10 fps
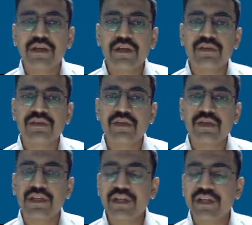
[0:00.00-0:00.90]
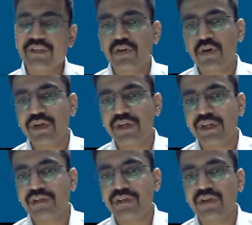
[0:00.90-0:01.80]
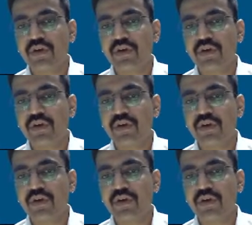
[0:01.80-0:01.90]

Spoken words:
is increasing or decreasing